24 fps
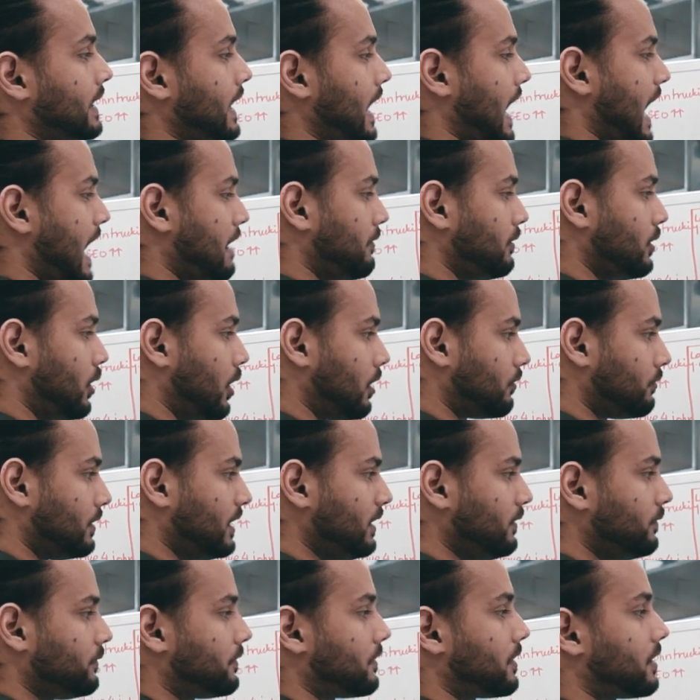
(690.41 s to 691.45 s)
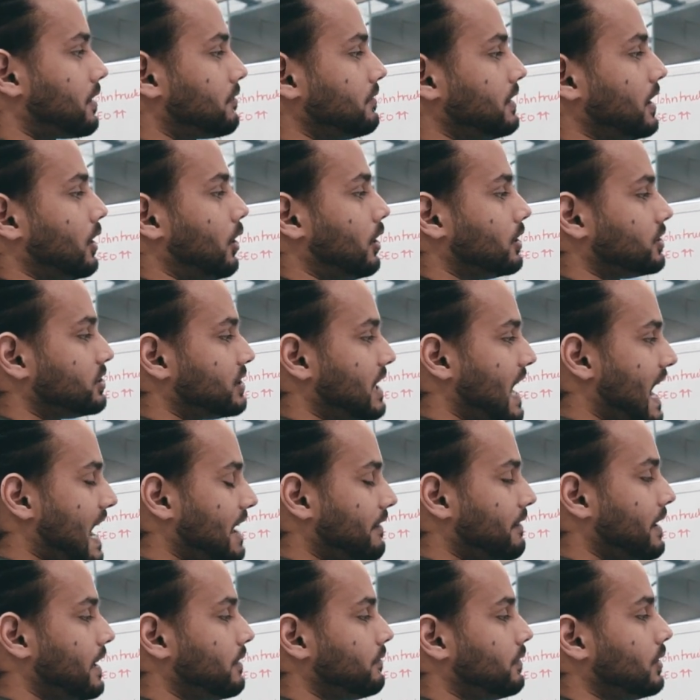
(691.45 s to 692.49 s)
hey, we haul reefer, we haul
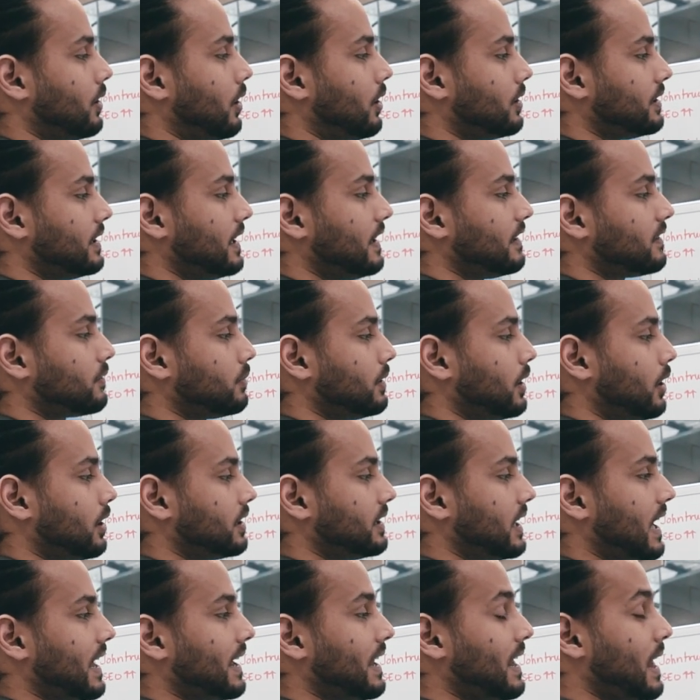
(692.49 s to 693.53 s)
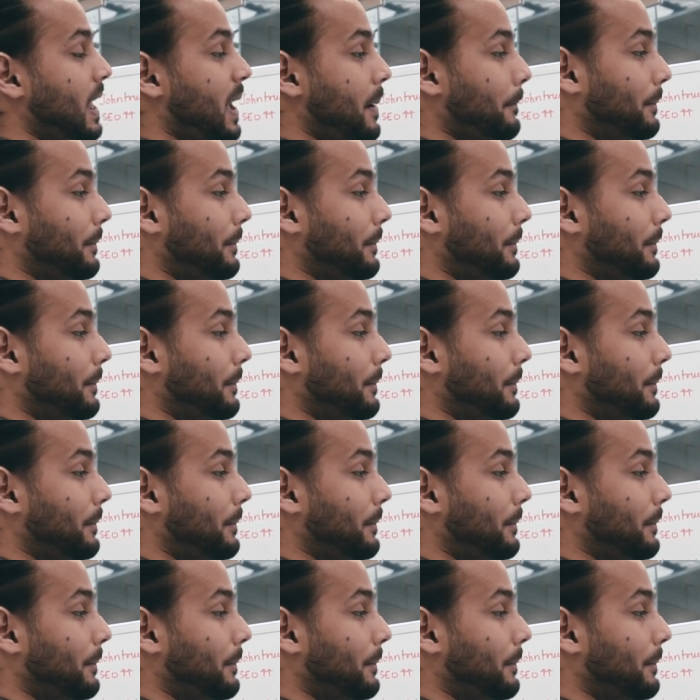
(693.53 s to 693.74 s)
drive-in, we haul this, we haul that.